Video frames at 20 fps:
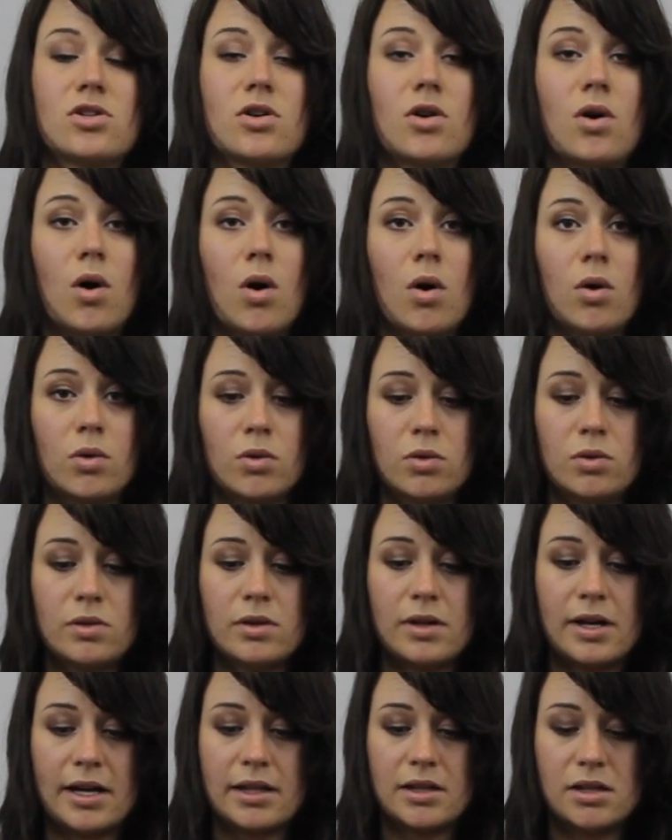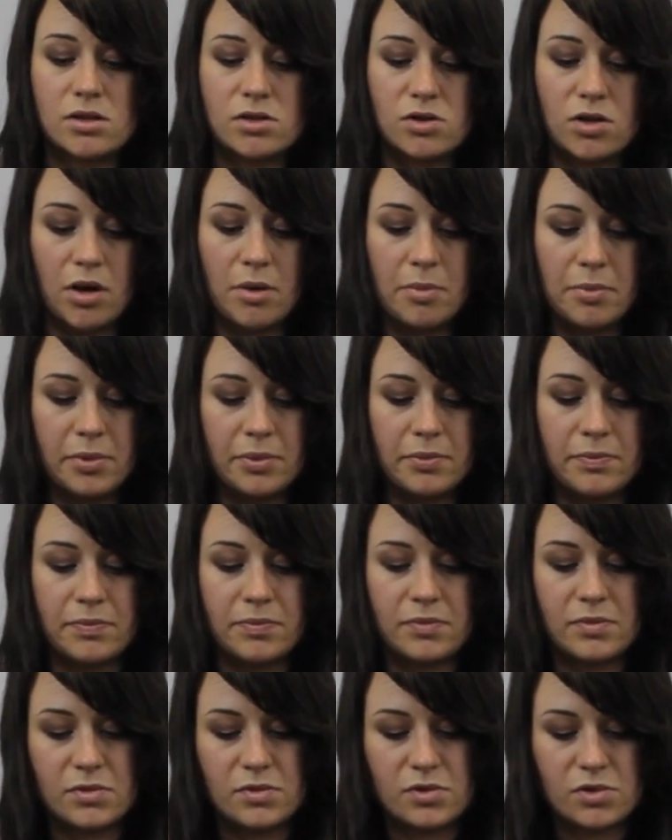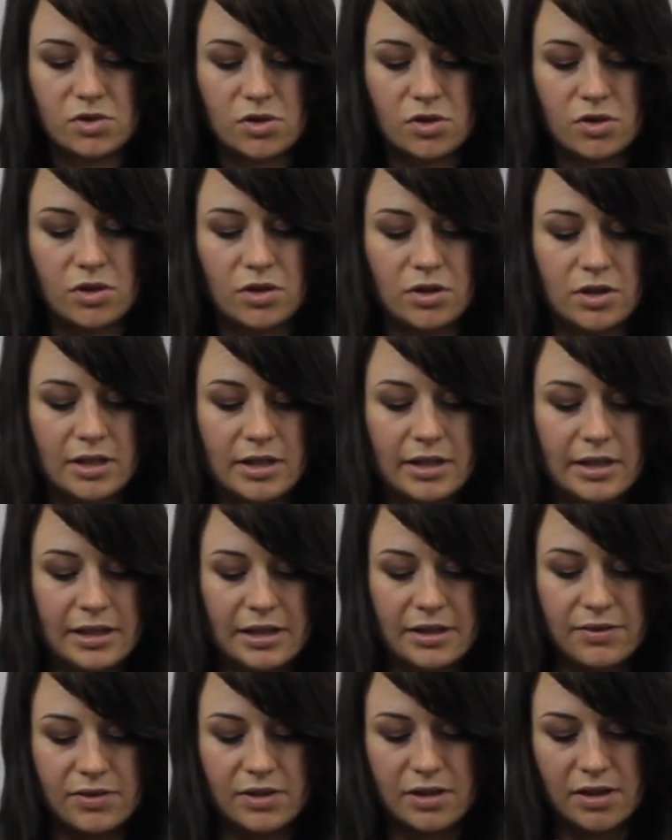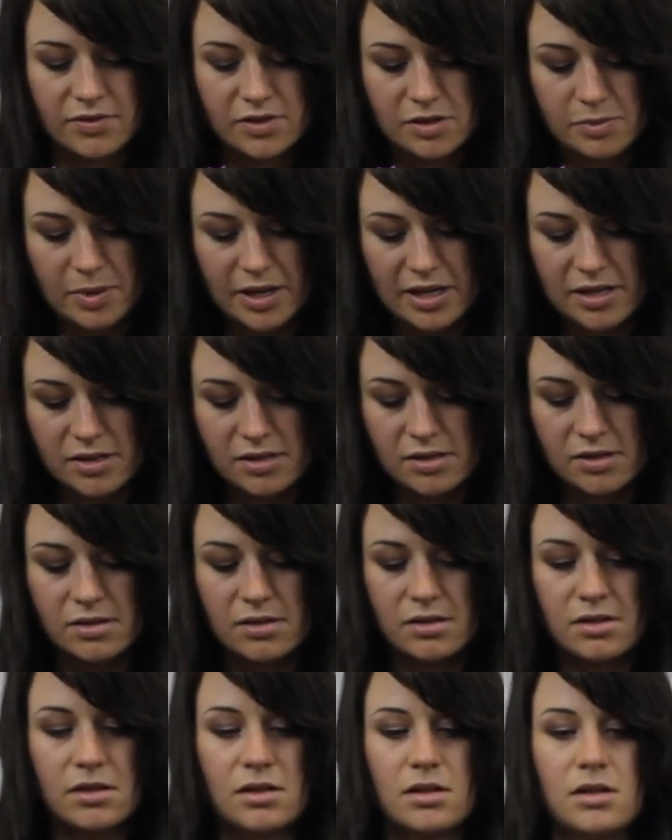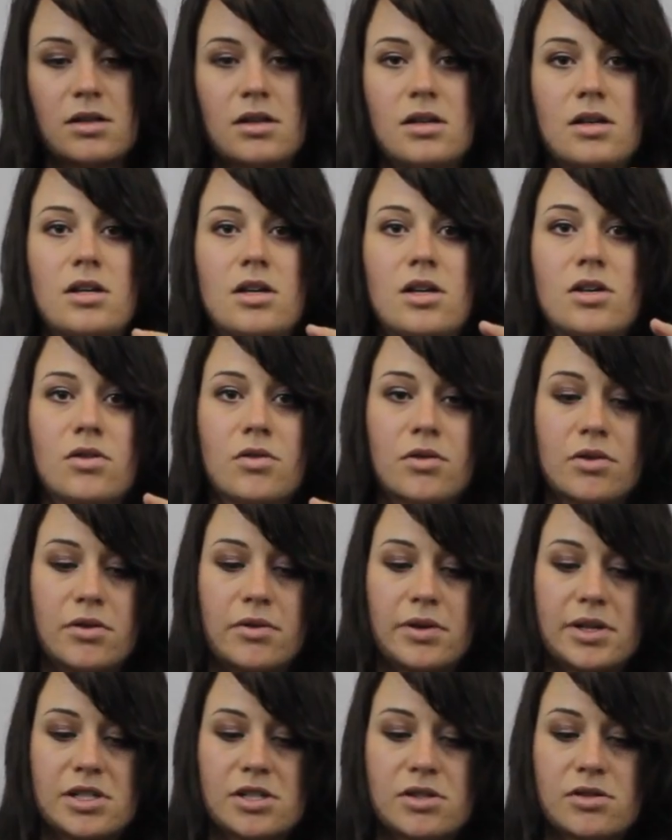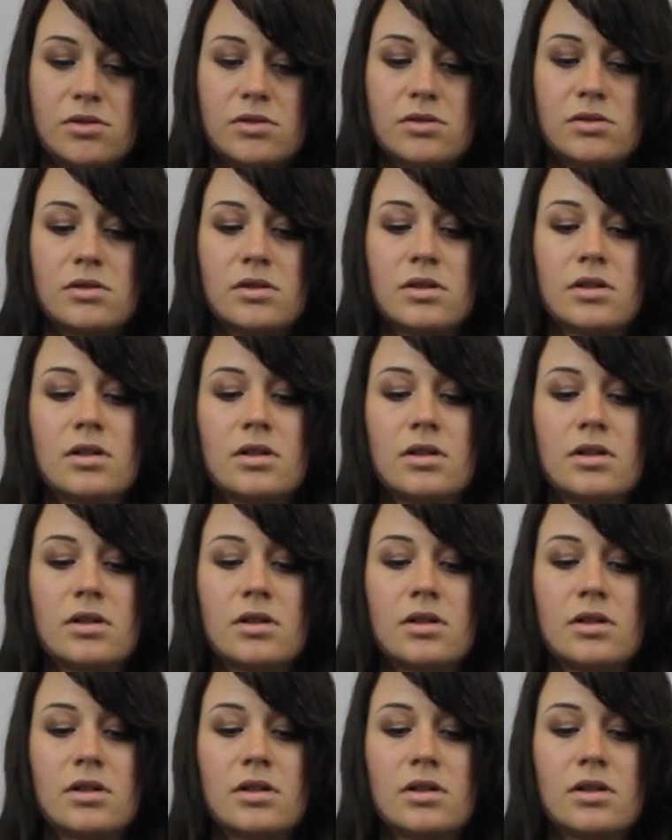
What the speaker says: a hole at the top, so you did leave enough space in your original